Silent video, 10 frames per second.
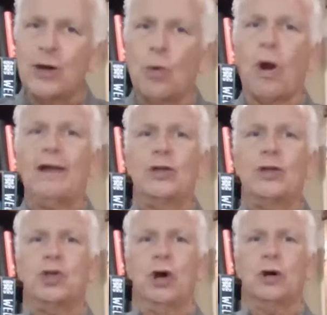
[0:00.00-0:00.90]
to work in the
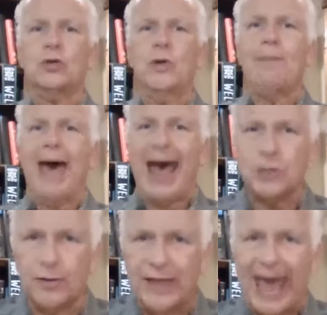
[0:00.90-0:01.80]
church. We
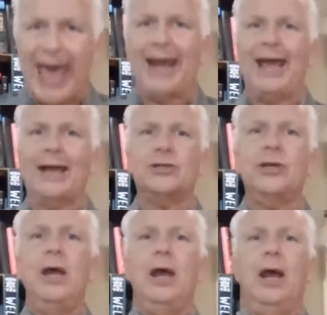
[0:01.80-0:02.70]
pastored the annex.